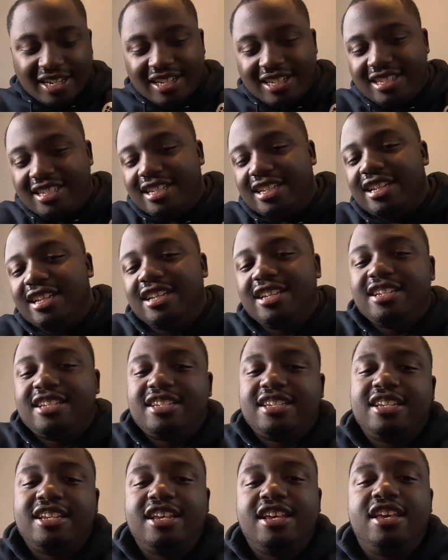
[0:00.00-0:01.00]
into
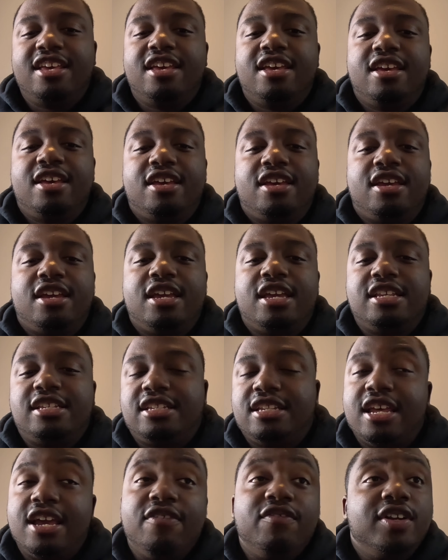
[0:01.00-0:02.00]
this, it's
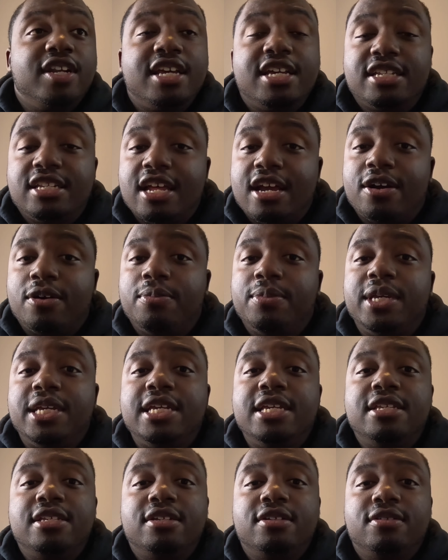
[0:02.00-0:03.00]
an, every day is not gonna be
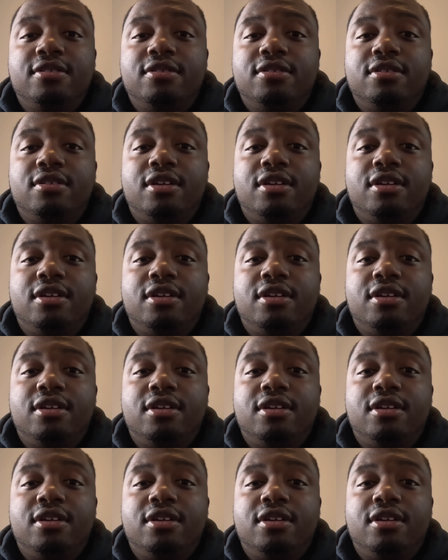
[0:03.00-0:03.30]
easy.